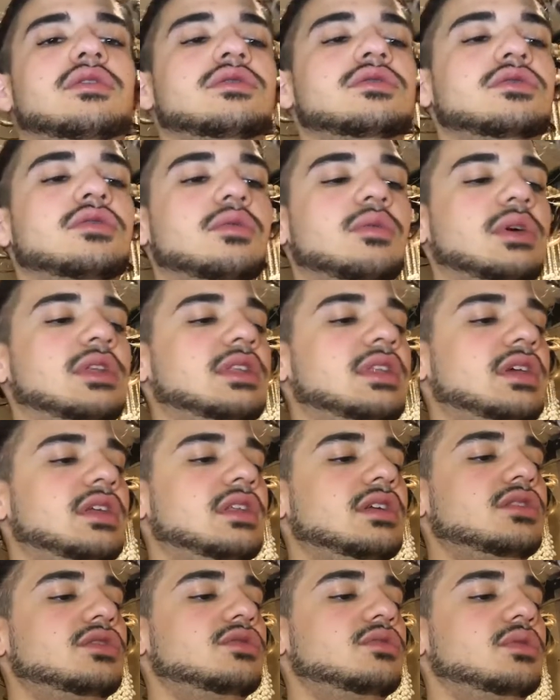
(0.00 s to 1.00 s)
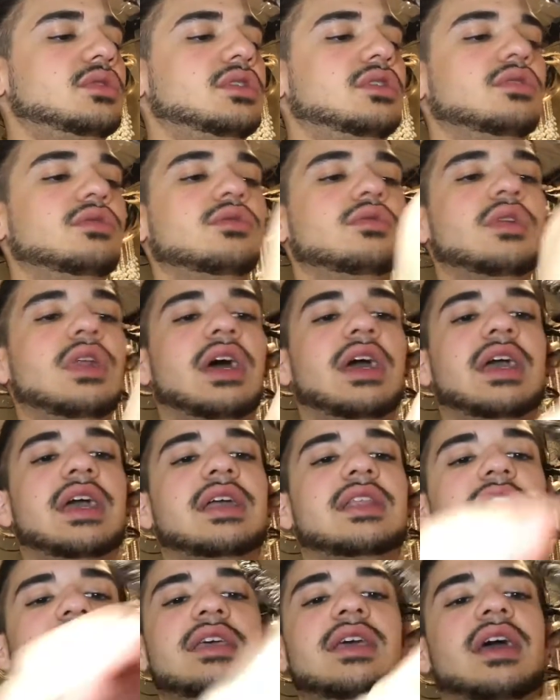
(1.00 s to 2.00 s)
So one thing that you wanna do, like
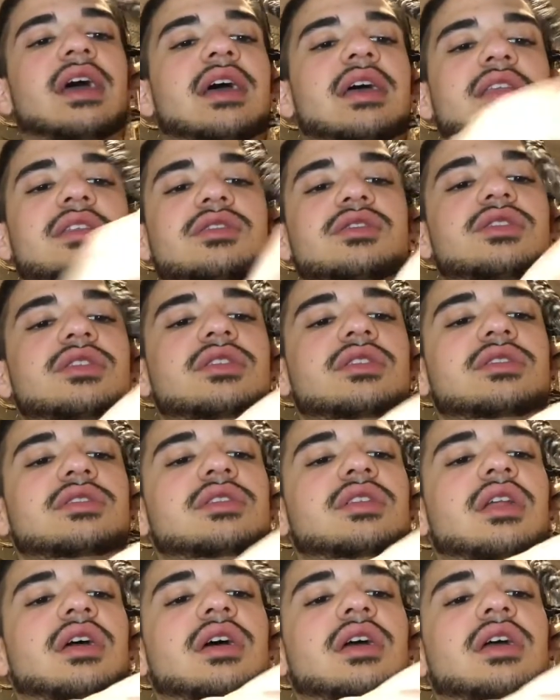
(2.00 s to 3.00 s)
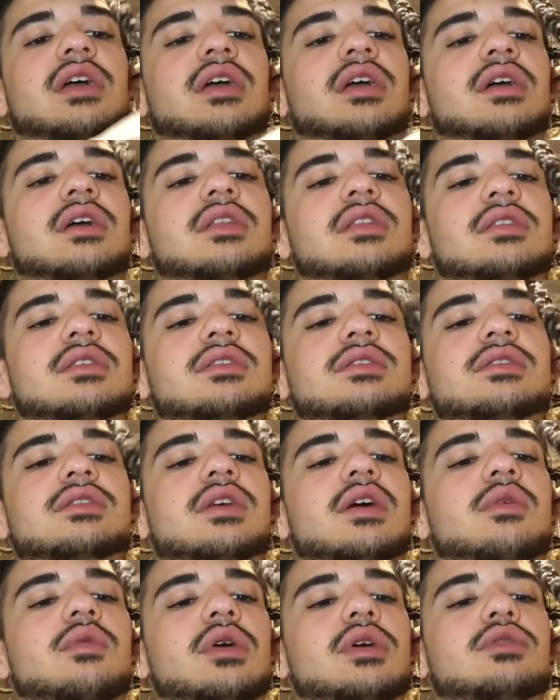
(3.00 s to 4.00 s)
at the end, just like this is
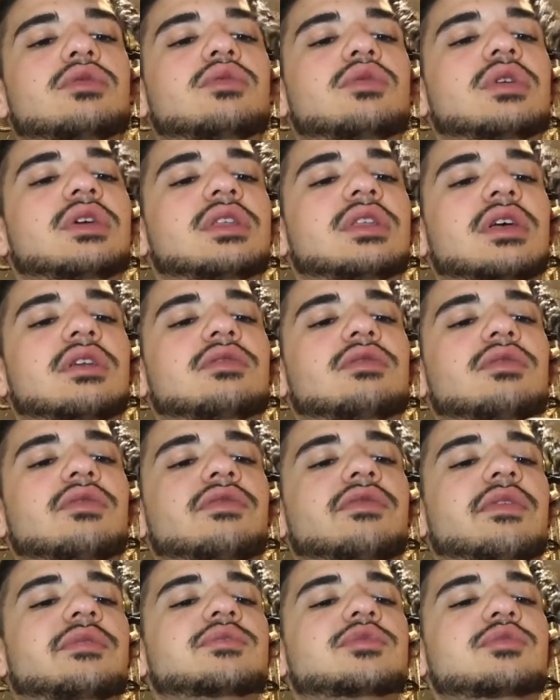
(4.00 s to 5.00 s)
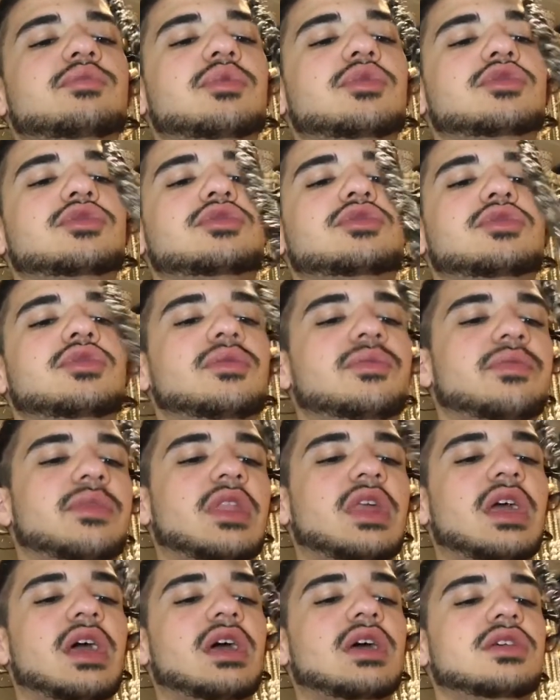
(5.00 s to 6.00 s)
how I do it. I don't know if I'm supposed to.
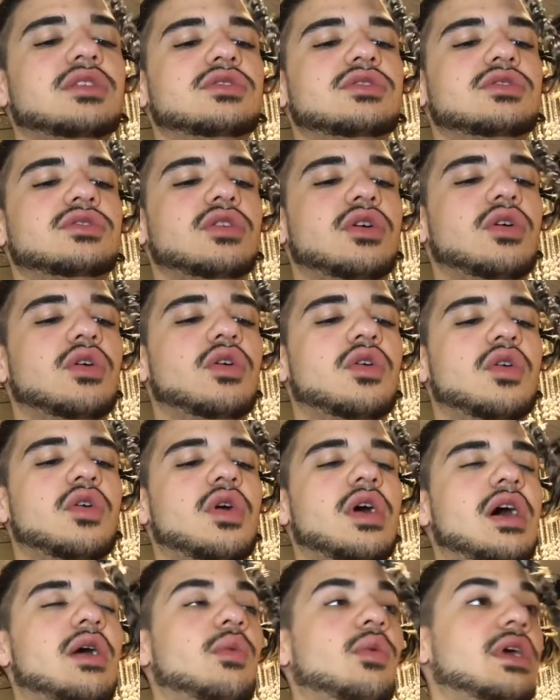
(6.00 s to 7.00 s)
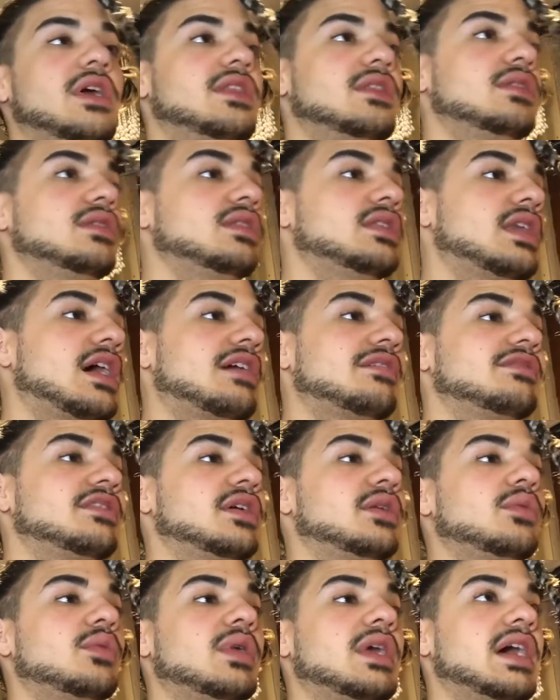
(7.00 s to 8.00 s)
So
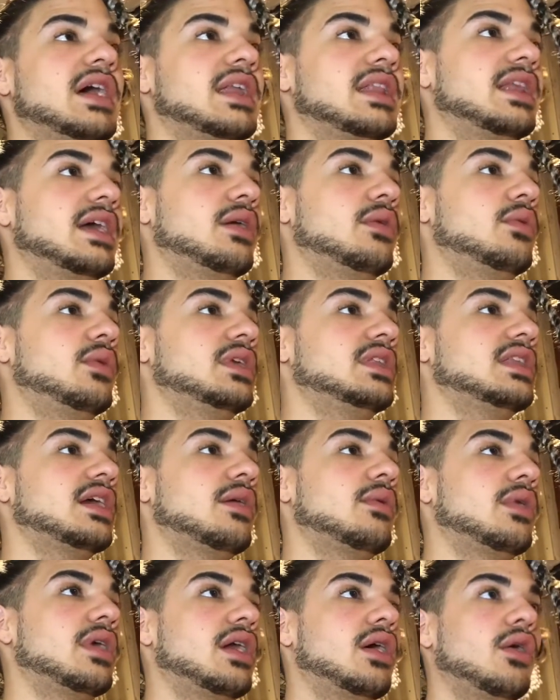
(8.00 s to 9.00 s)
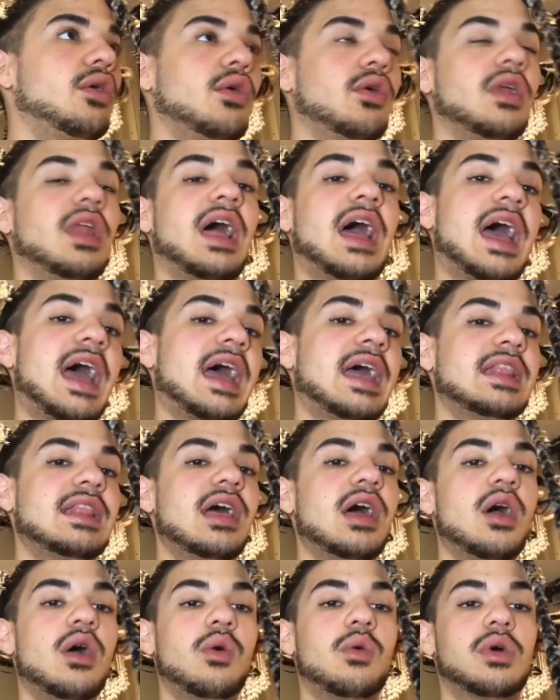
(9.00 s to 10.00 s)
after we are done with our whole head,
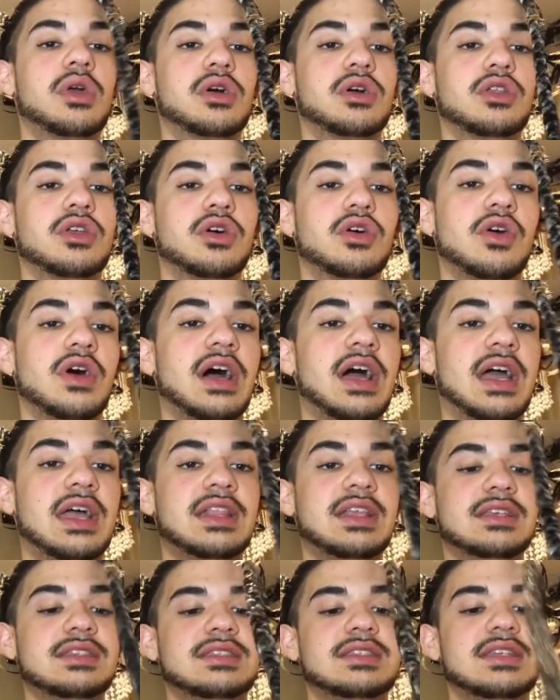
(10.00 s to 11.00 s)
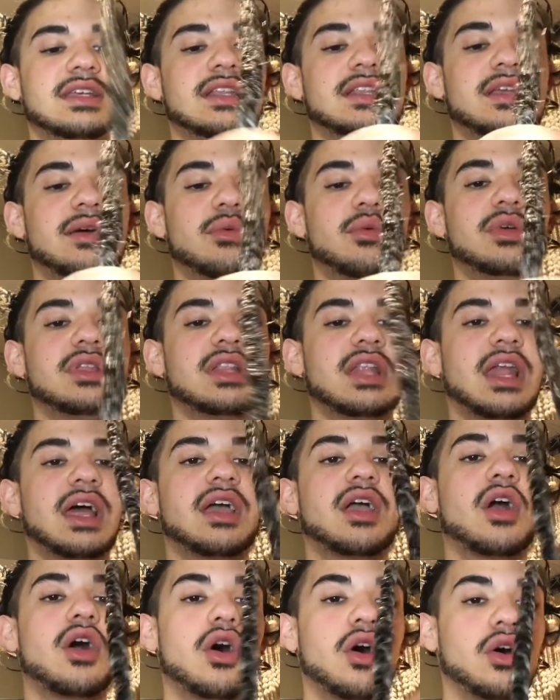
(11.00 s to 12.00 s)
we're gonna go ahead and seal them with
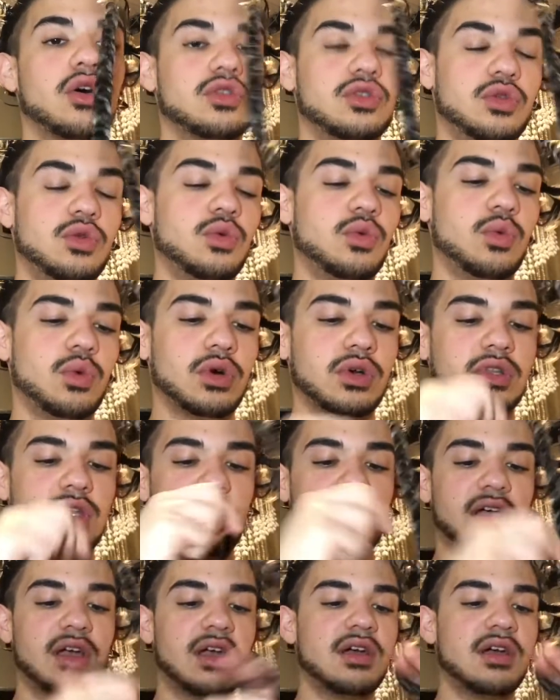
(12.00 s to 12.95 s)
like hot water.